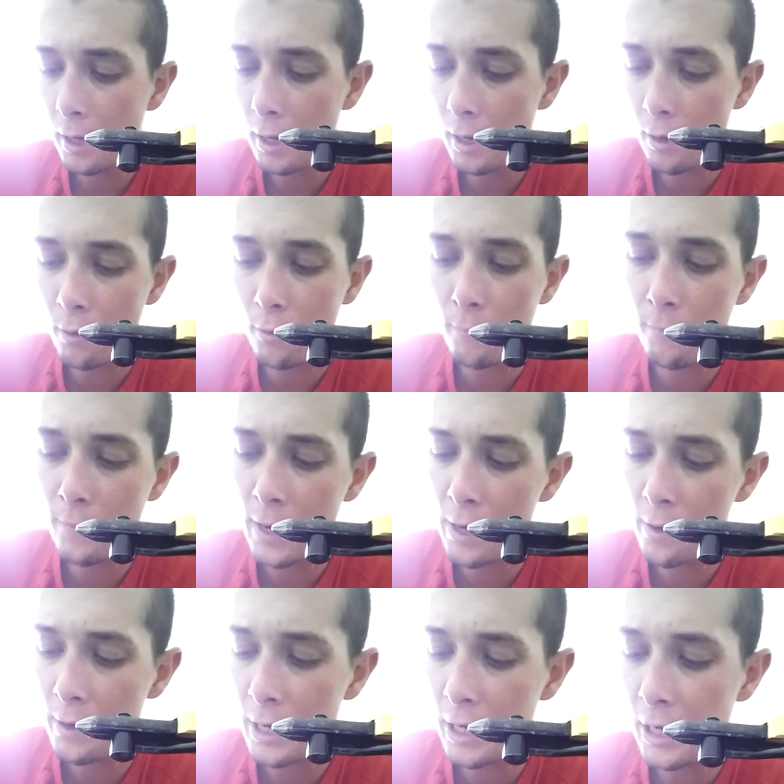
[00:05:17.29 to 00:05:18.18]

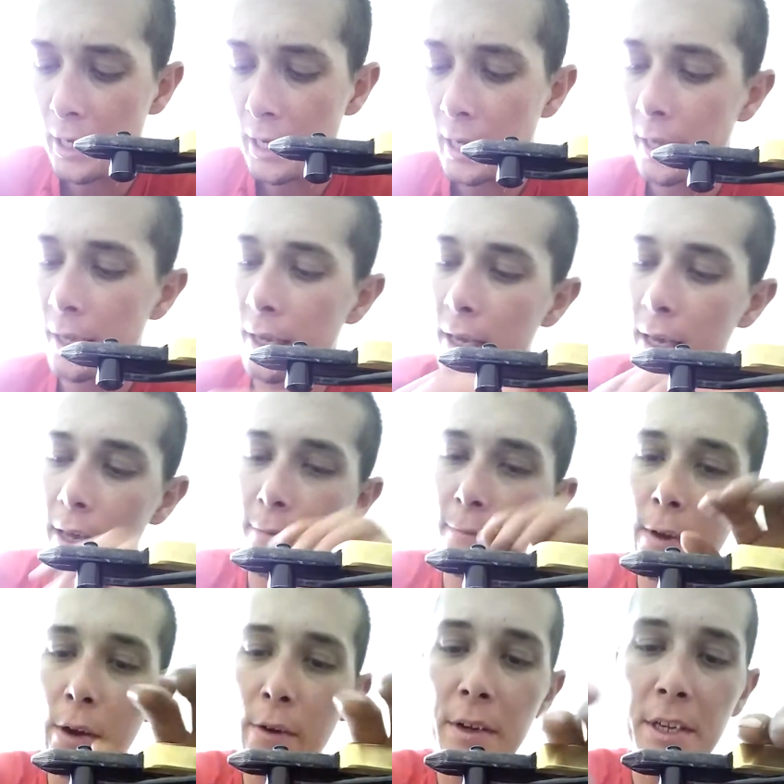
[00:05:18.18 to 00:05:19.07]
very,
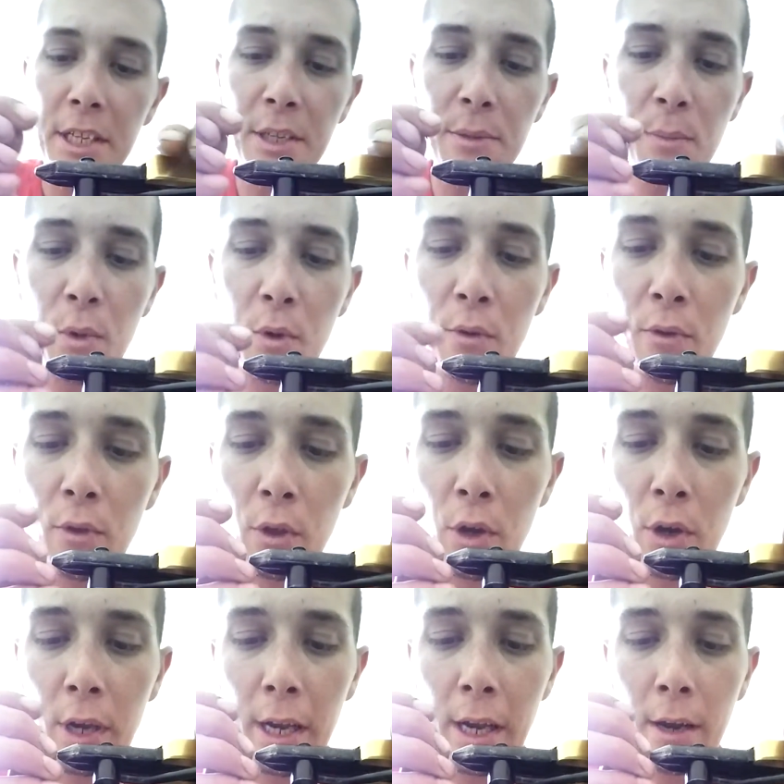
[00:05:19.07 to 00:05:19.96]
very smooth
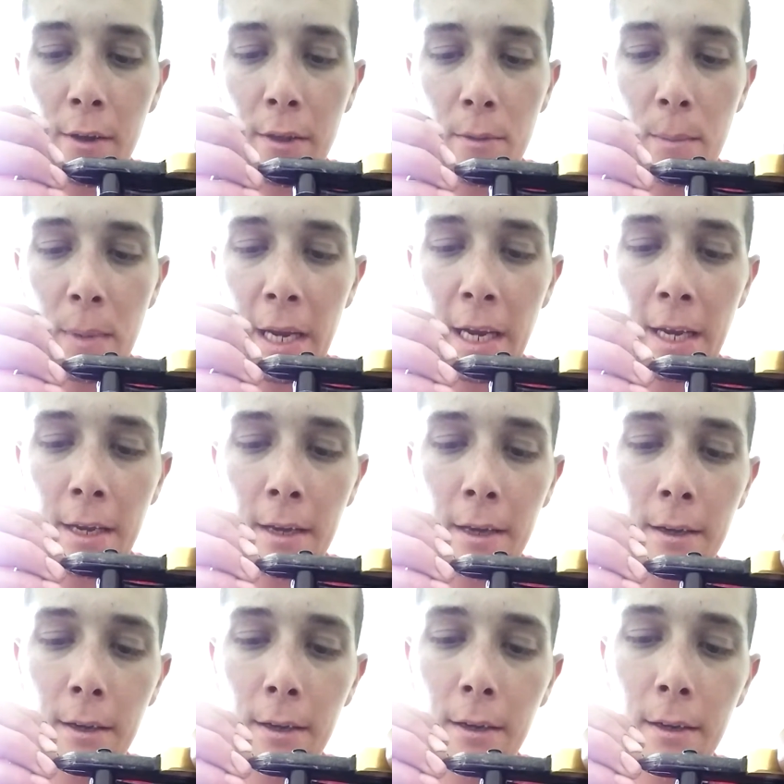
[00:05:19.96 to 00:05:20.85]
looking on the bead.
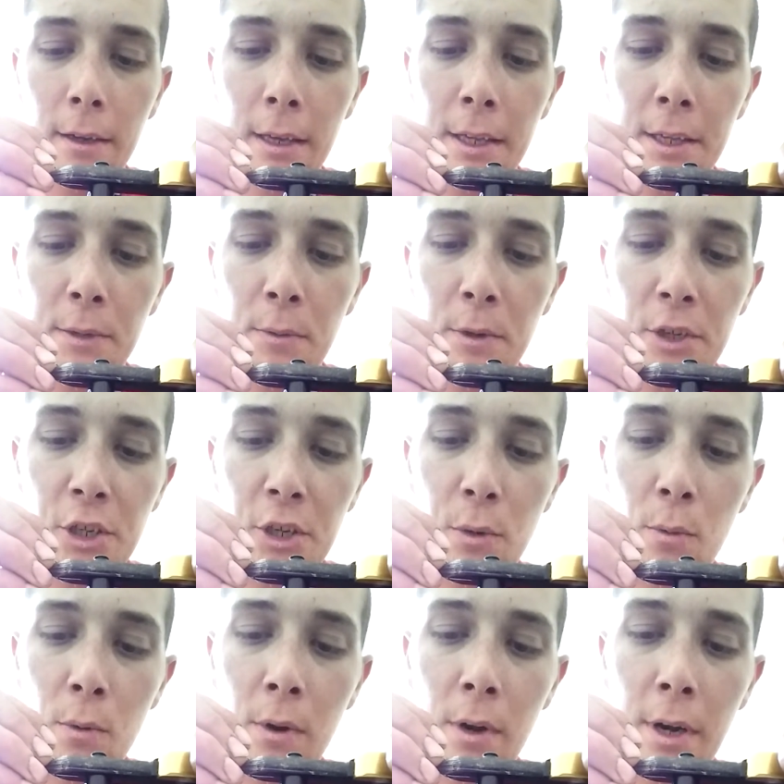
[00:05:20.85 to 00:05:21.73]
That's what
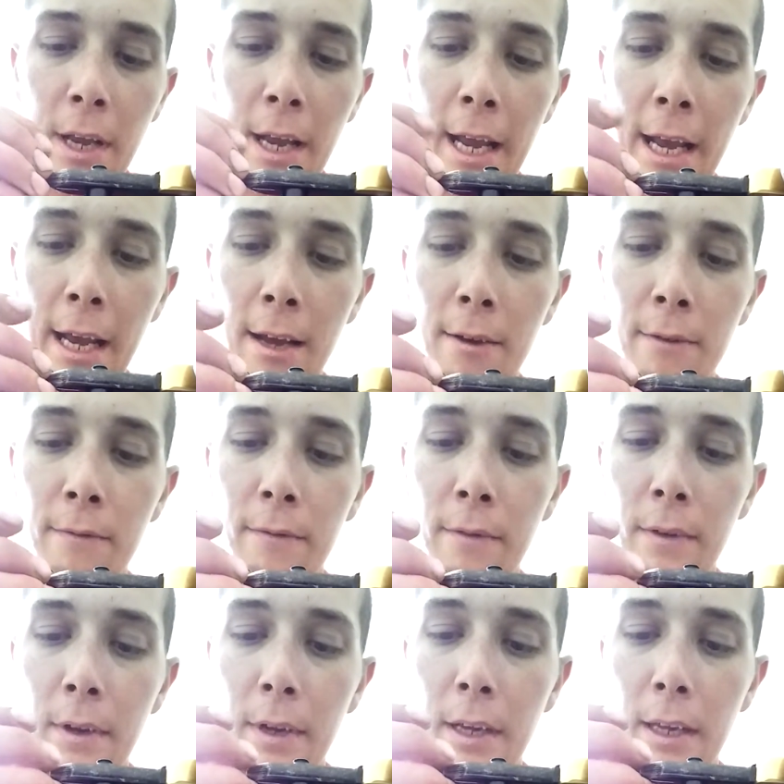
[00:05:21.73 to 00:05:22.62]
you want to
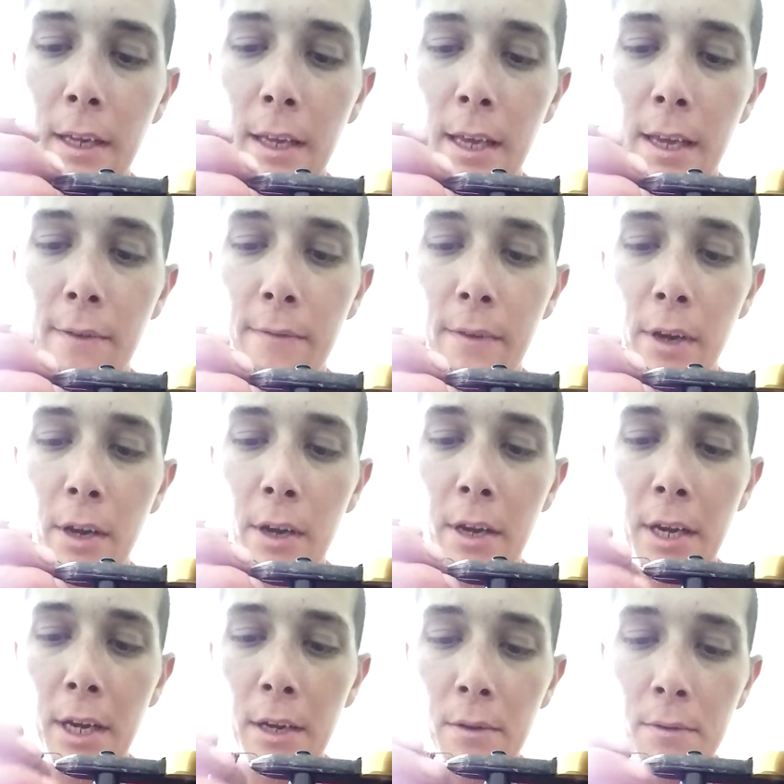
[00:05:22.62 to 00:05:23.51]
have if you're going
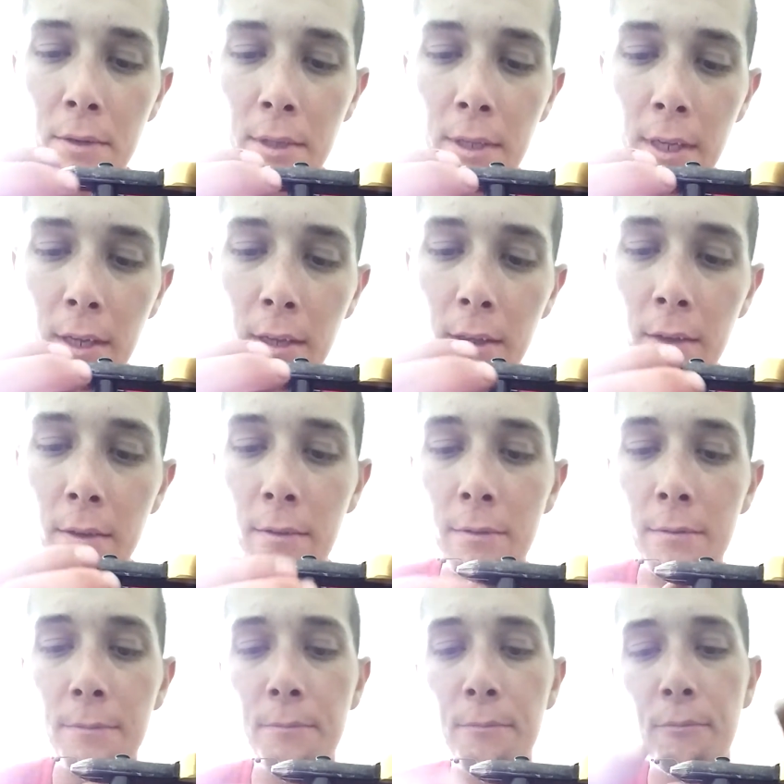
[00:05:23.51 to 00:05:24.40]
to use the
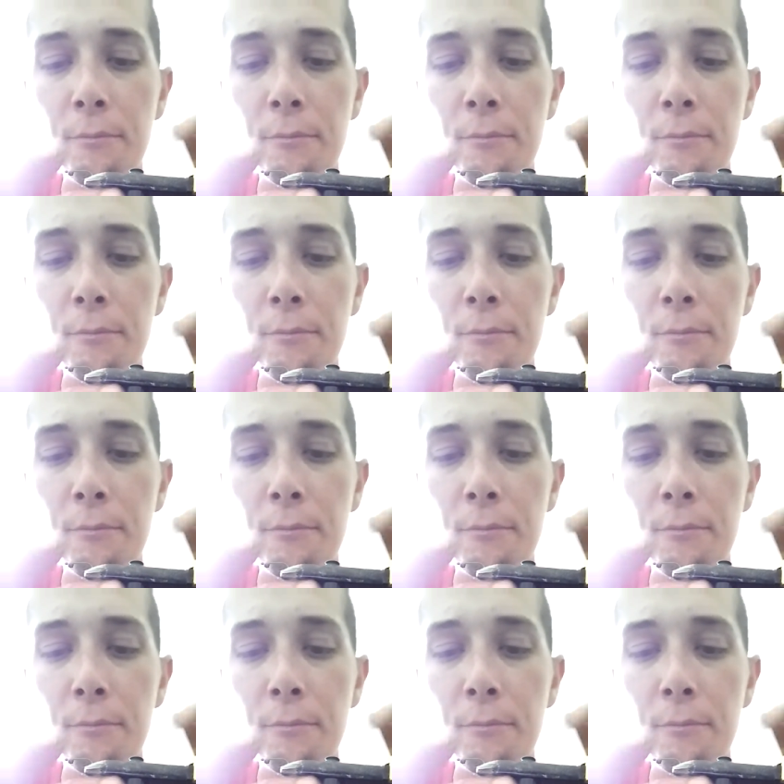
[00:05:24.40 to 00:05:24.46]
glue.